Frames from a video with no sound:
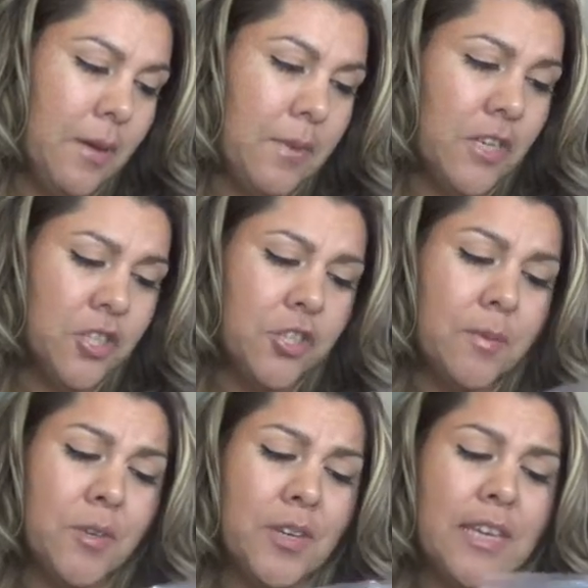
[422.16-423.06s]
I'm not sure
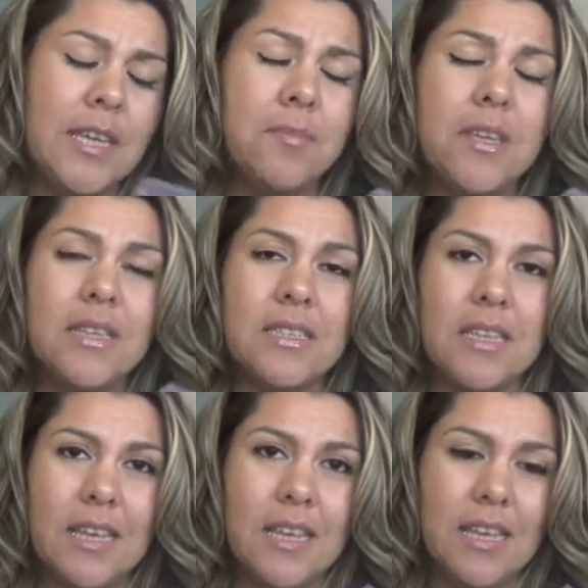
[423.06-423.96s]
I'm going to keep these
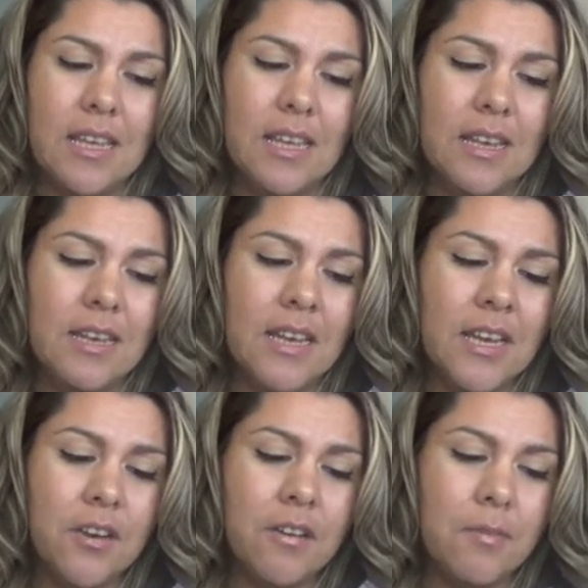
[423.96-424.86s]
in
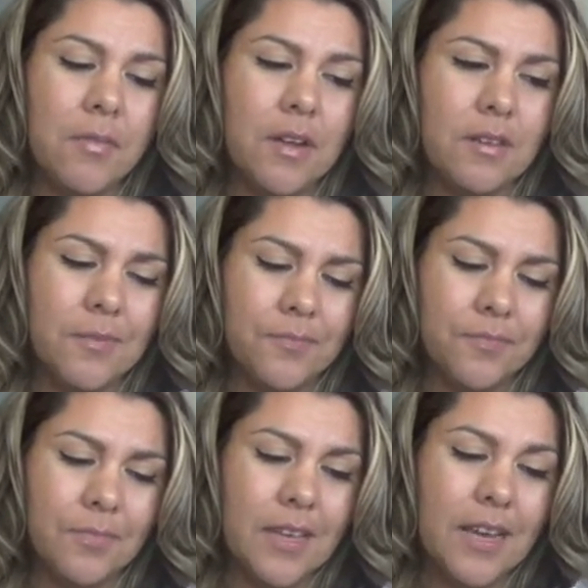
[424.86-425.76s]
here. I
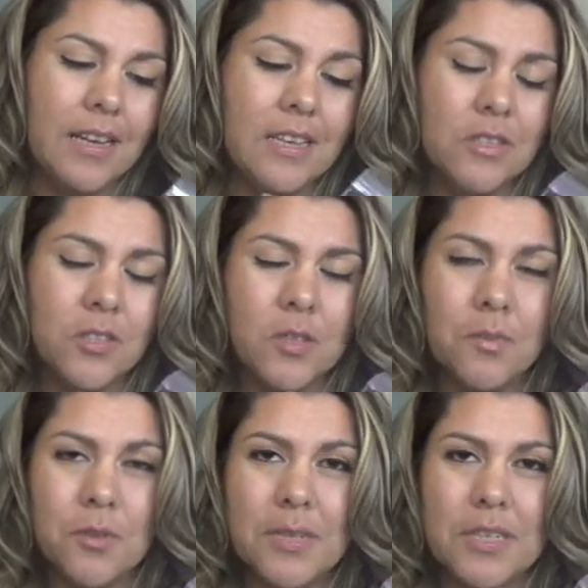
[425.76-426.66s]
need to do some
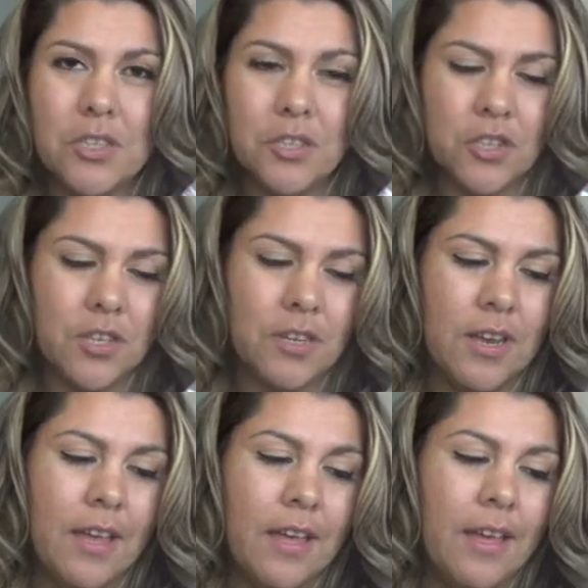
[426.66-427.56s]
more research on
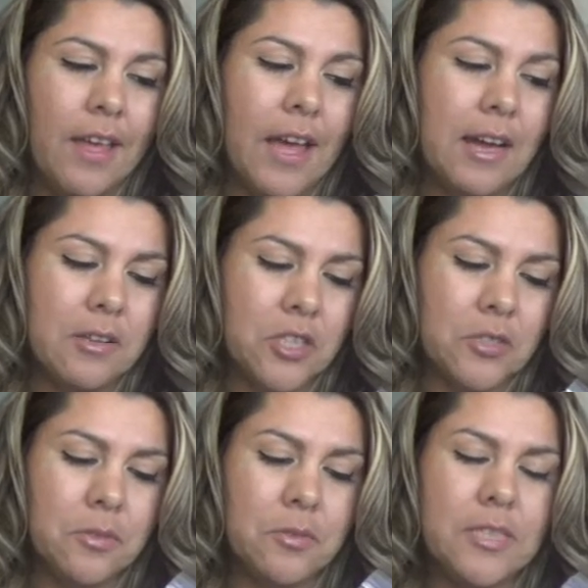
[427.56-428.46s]
how
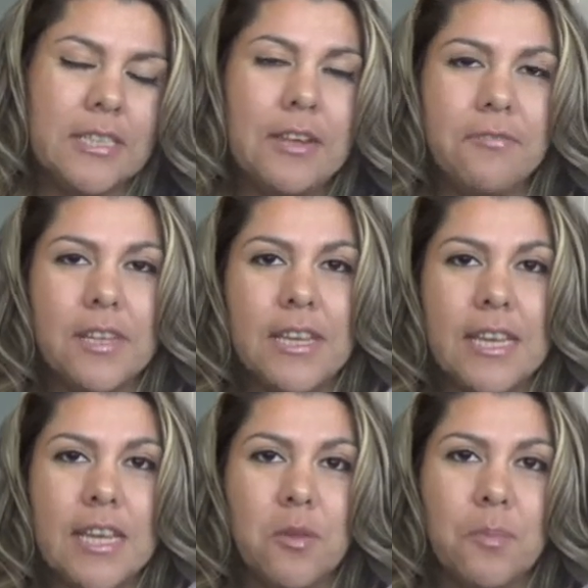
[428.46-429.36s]
to safely
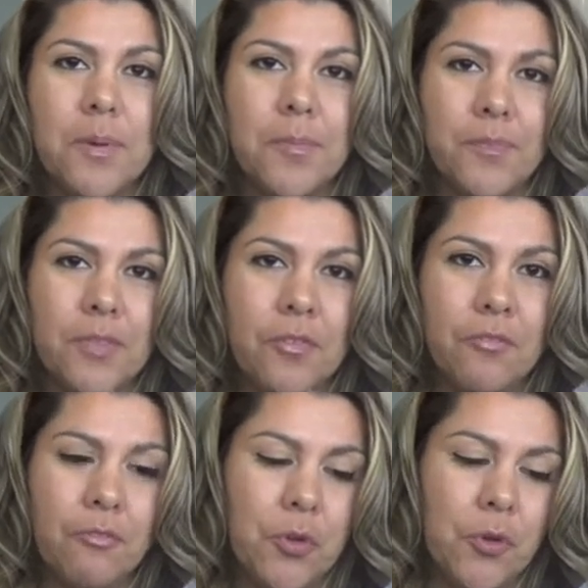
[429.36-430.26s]
keep
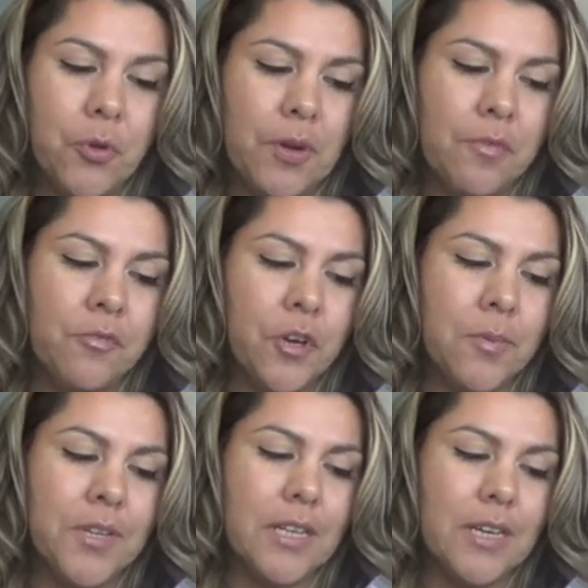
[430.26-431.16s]
food and
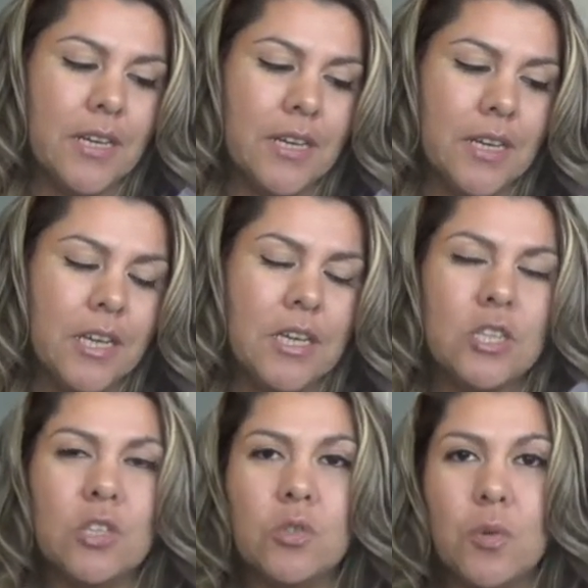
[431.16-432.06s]
formula
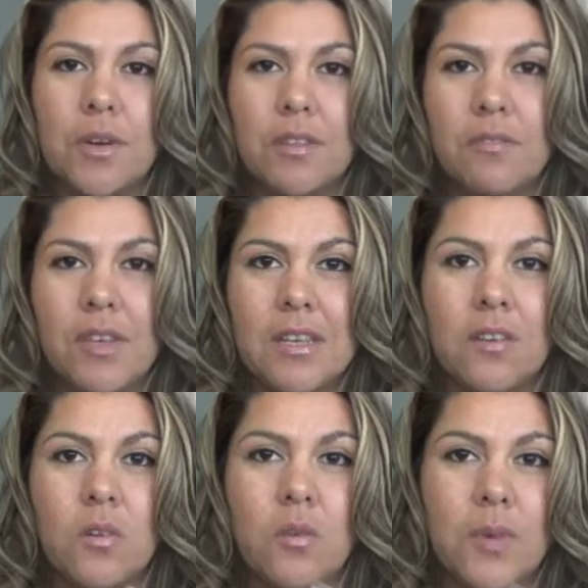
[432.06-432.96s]
stored in the
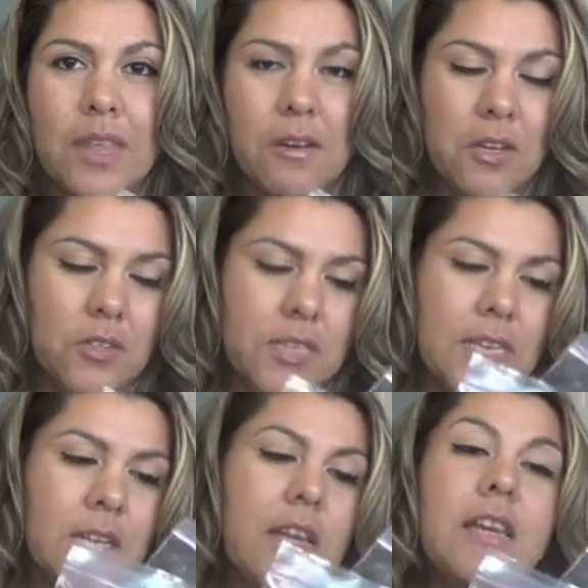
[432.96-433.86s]
vehicle without
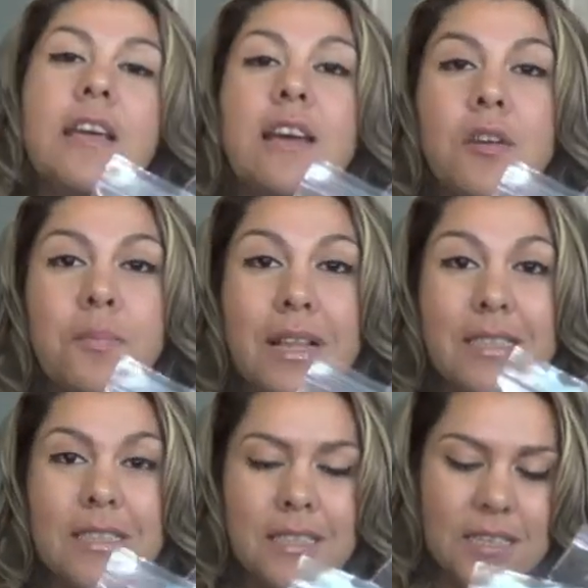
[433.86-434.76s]
using any kind of
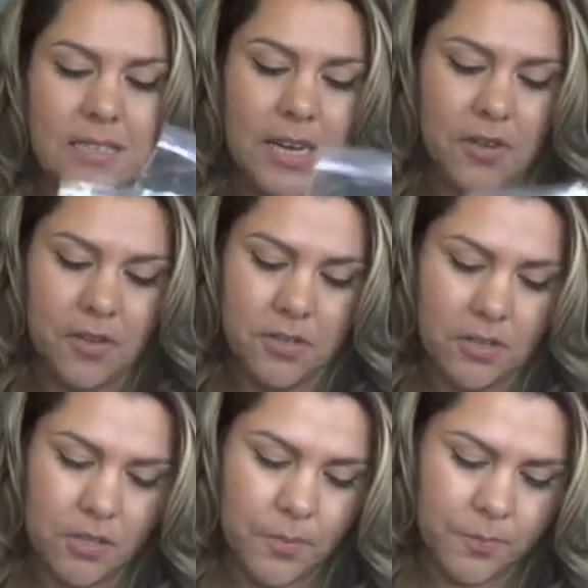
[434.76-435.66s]
plastic
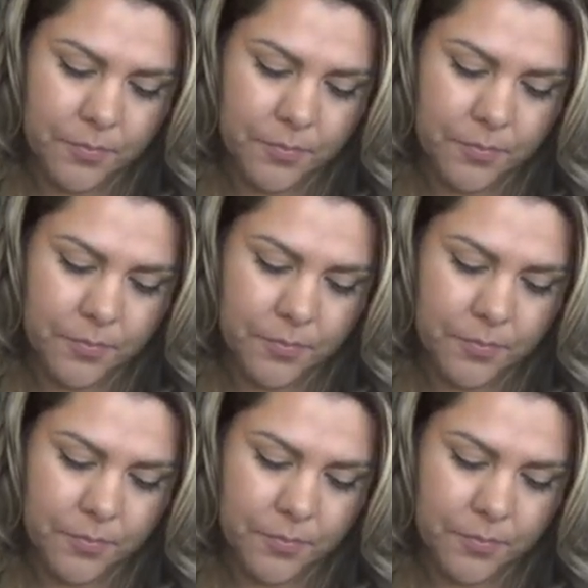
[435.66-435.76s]
containers.